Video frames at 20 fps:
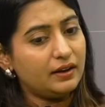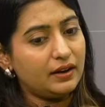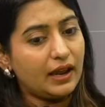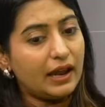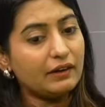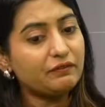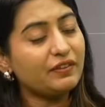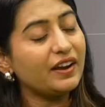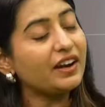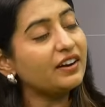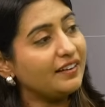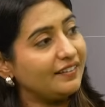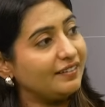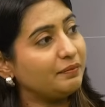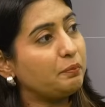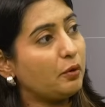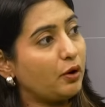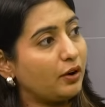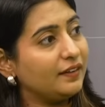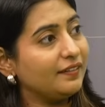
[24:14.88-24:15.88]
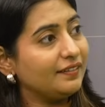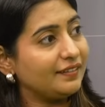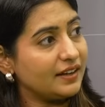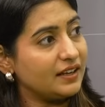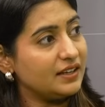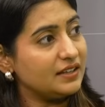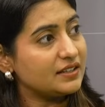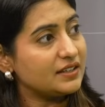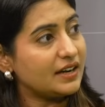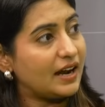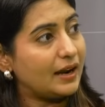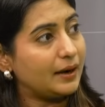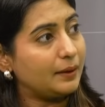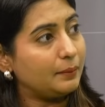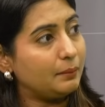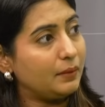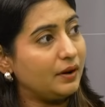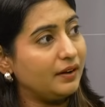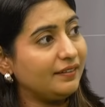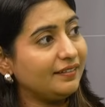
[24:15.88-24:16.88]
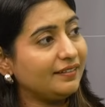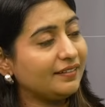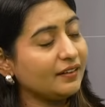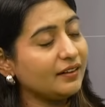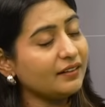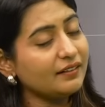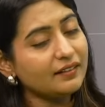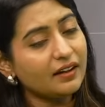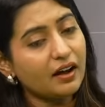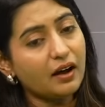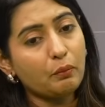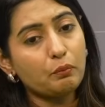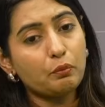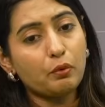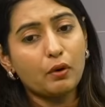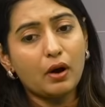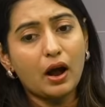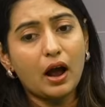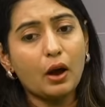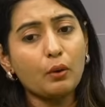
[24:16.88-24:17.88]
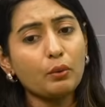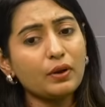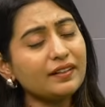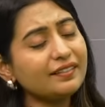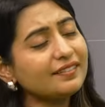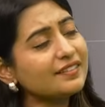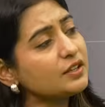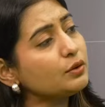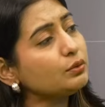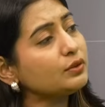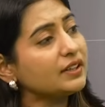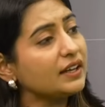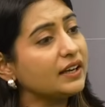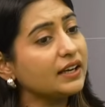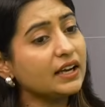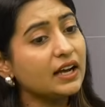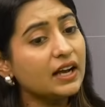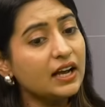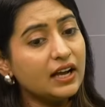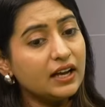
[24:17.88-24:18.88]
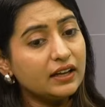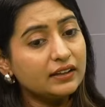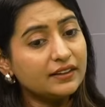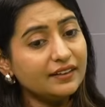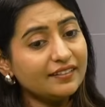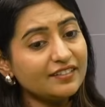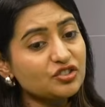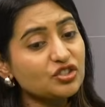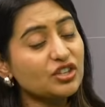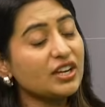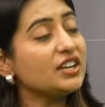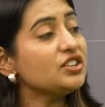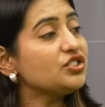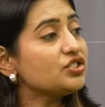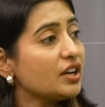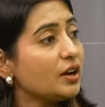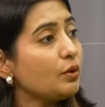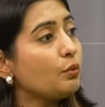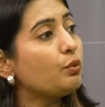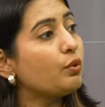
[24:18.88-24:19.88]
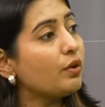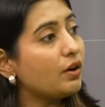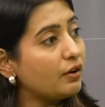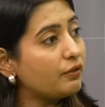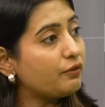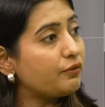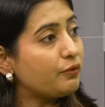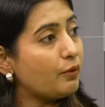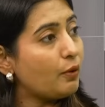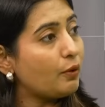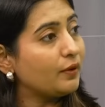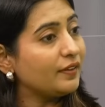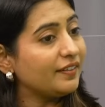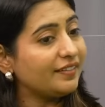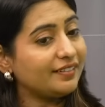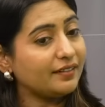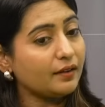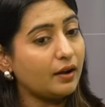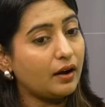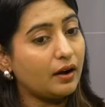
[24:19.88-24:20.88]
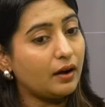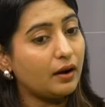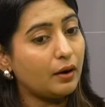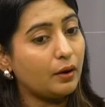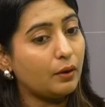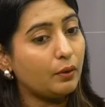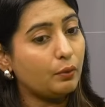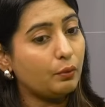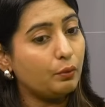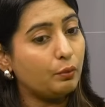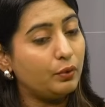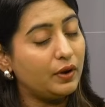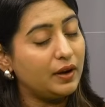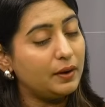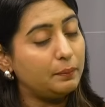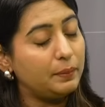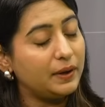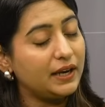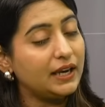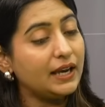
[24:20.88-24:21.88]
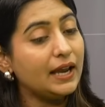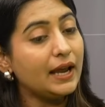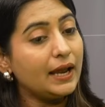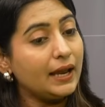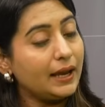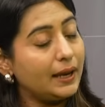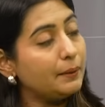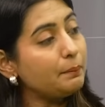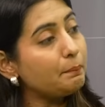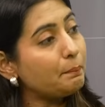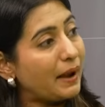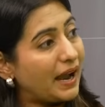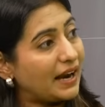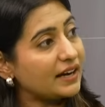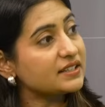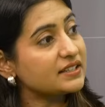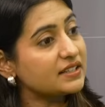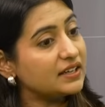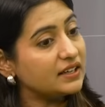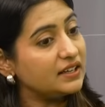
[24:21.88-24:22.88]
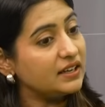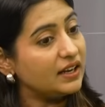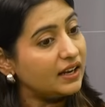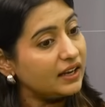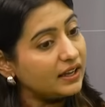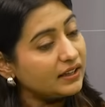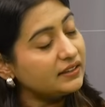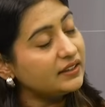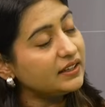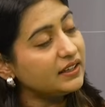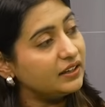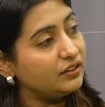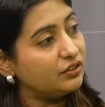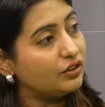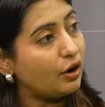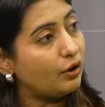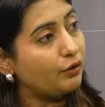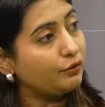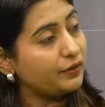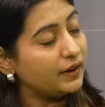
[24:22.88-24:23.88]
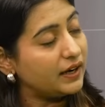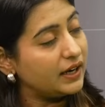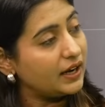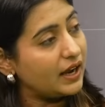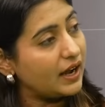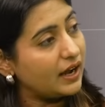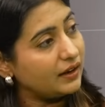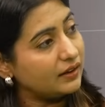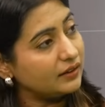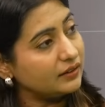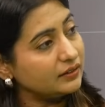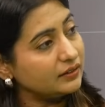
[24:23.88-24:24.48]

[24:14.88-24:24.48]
at various points in time. So how else do you think this changing workforce will be impacted in the era of AI?